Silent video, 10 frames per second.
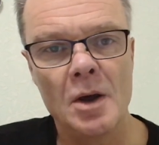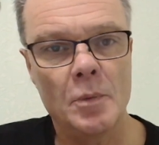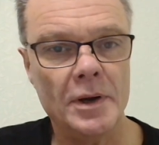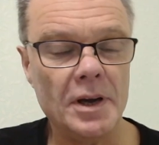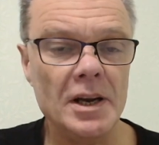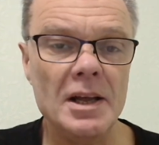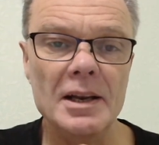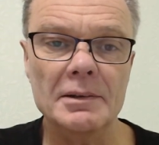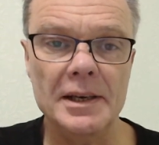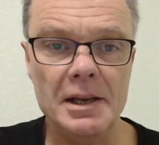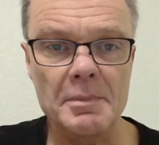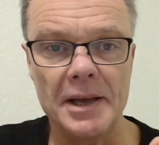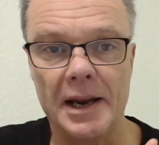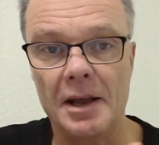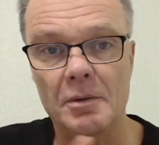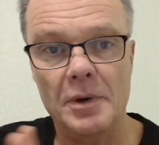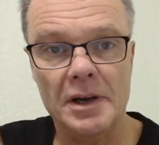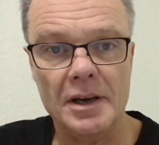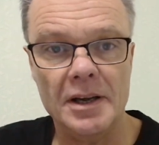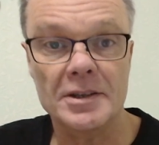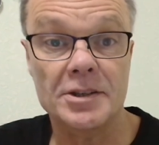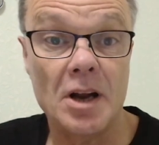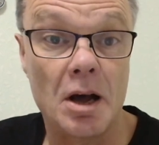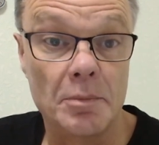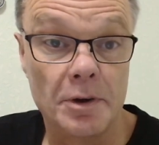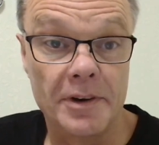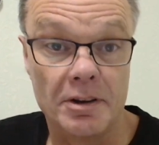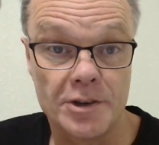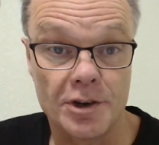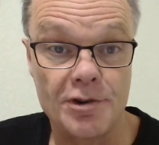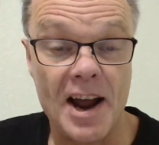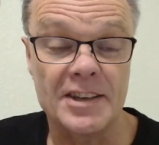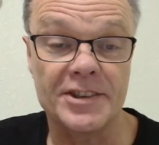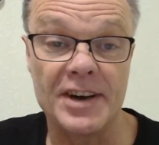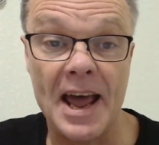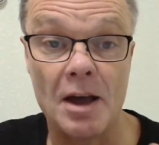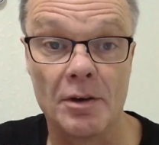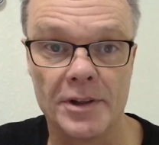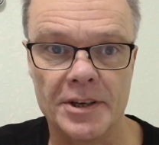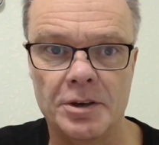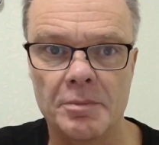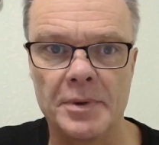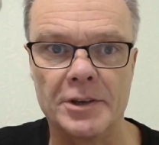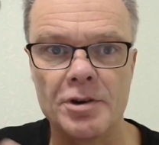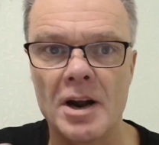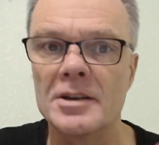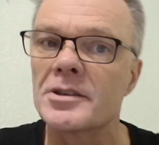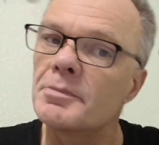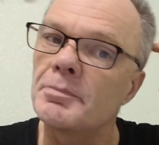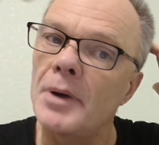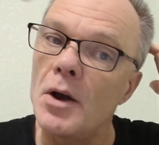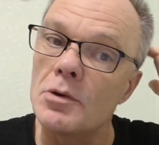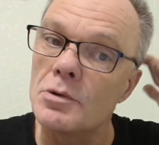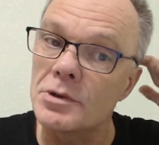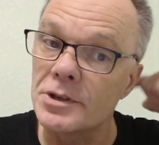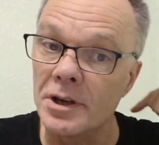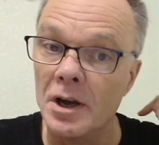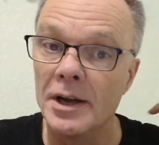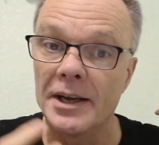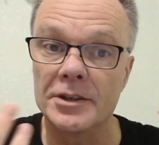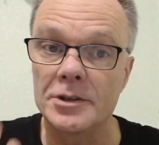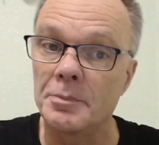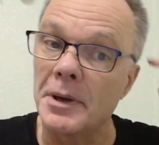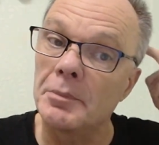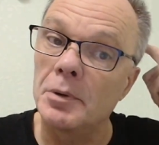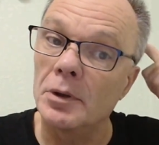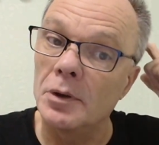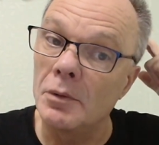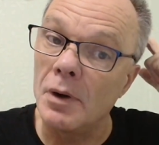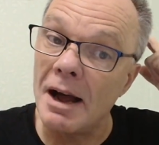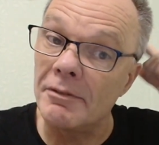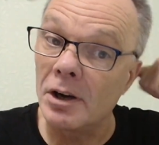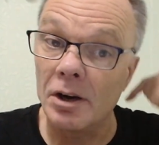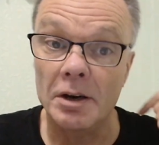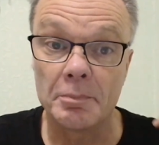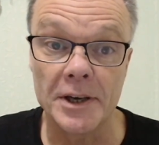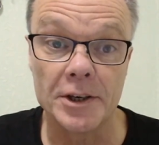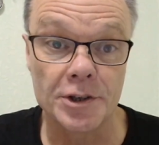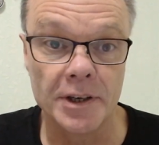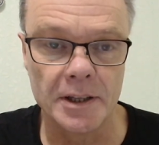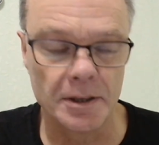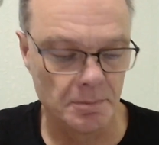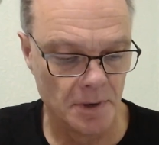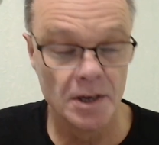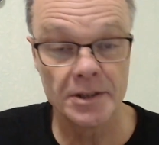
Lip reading: In a minute, we're going to start moving on to grass and how this can be transposed into people who haven't got a beach near them.